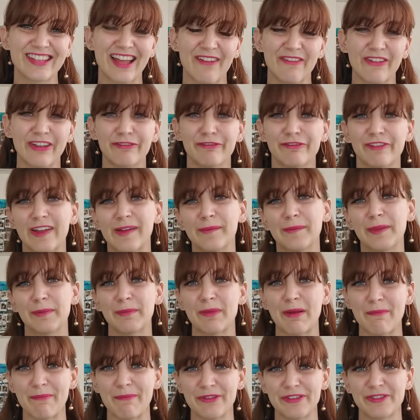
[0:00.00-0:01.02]
Having family
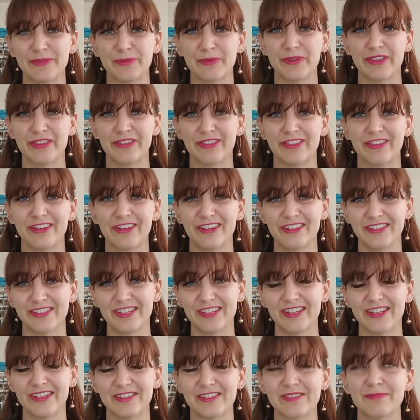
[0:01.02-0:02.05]
members with the
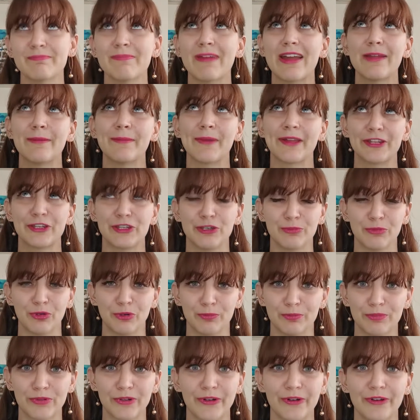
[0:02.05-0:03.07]
disease may make you
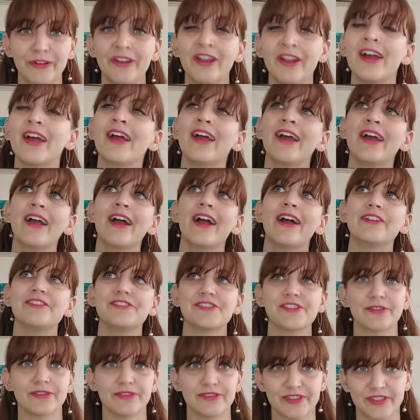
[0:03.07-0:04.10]
more prone,
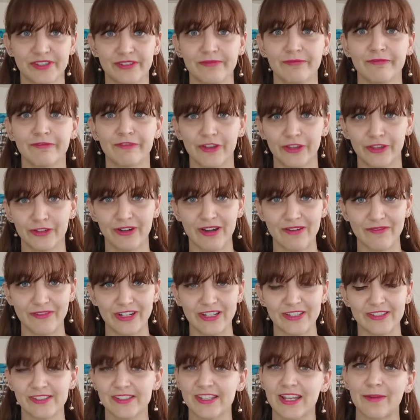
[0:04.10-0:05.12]
as there is further
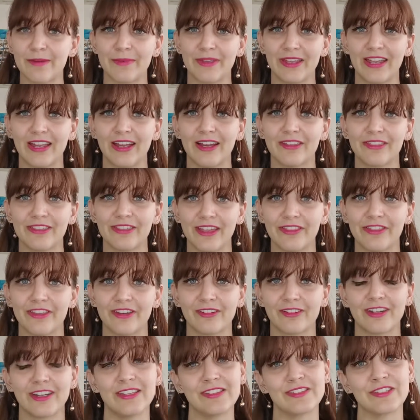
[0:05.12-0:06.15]
evidence coming out that
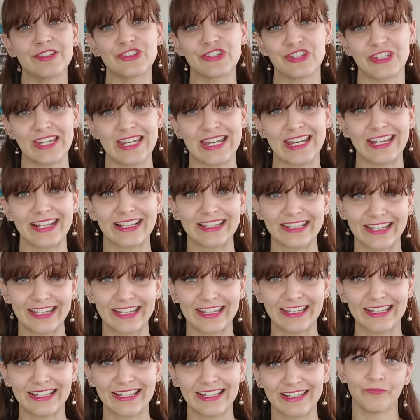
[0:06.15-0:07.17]
there is a genetic
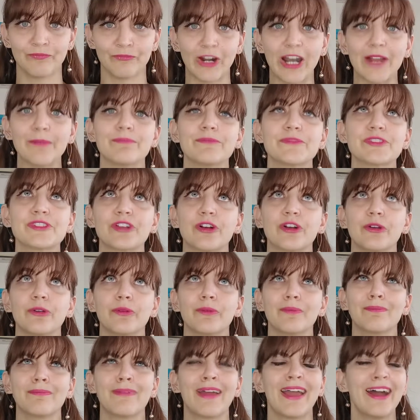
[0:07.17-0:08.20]
link. Right, so
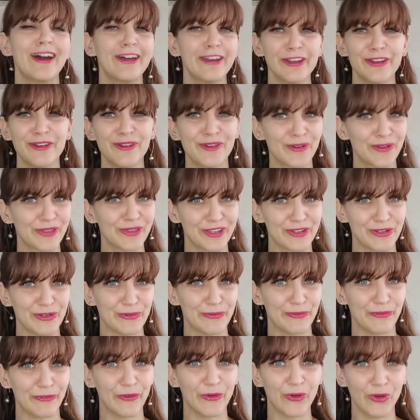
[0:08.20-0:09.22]
how do you know that
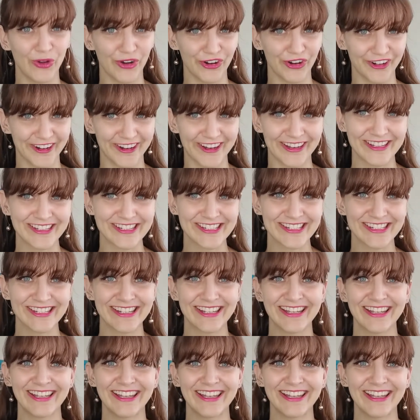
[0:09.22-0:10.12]
you've got it?